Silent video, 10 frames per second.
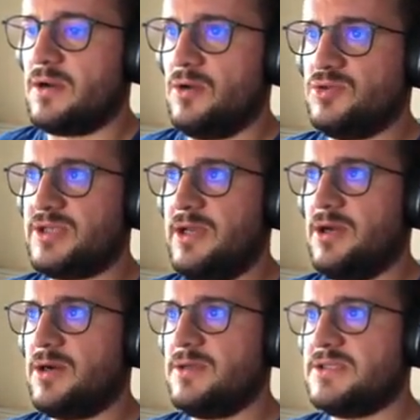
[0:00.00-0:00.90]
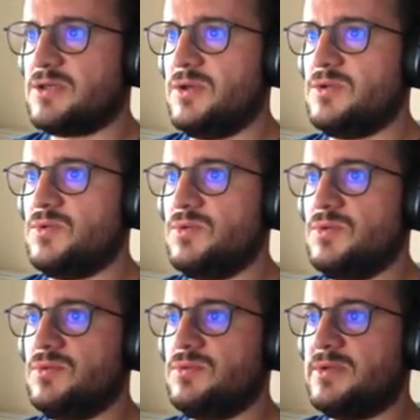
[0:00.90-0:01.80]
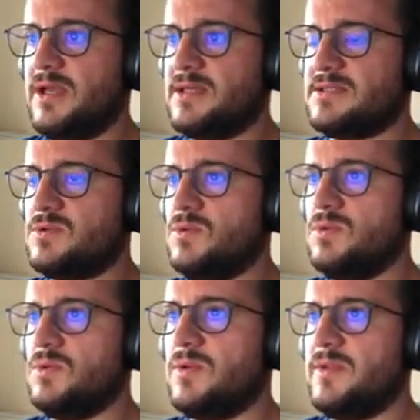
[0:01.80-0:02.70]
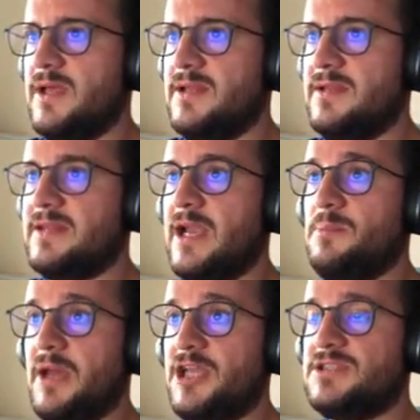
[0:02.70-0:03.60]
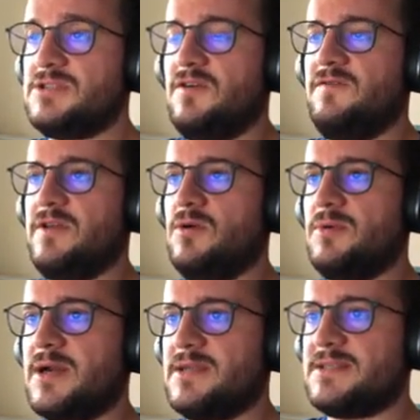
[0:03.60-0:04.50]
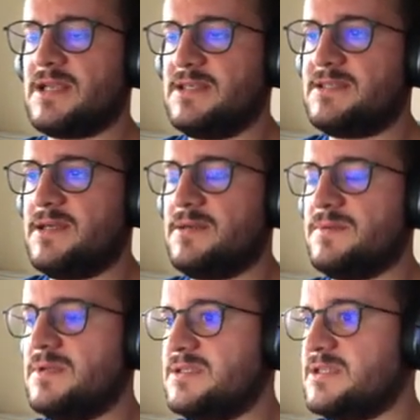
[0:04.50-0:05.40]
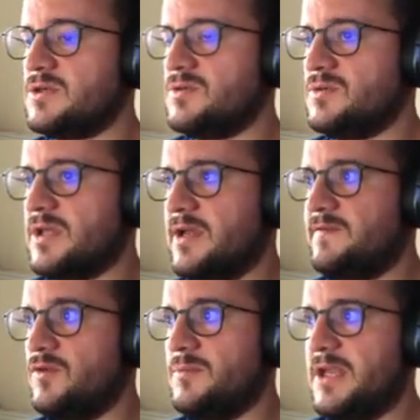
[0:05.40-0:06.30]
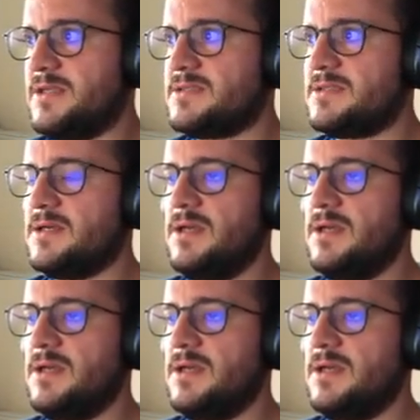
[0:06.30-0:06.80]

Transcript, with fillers: close here. It's going to take us to the detail page of the Kubernetes cluster. This is going to take a few minutes.